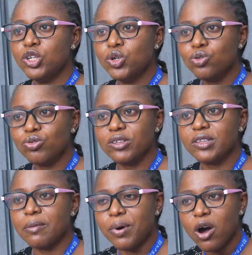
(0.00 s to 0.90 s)
due to
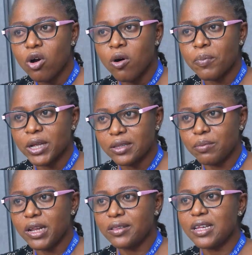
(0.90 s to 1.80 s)
its
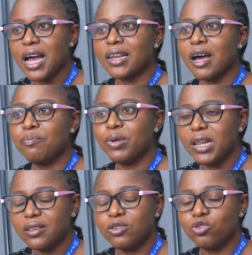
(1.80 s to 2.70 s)
biocompatibility and
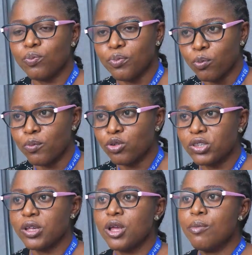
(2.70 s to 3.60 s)
ability to
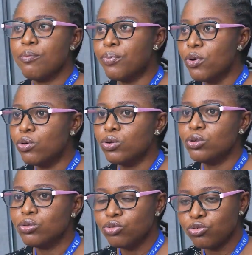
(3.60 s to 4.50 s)
promote
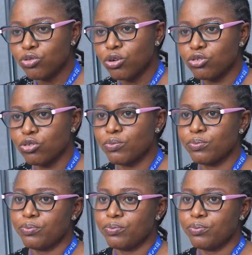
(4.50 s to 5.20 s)
bone structure.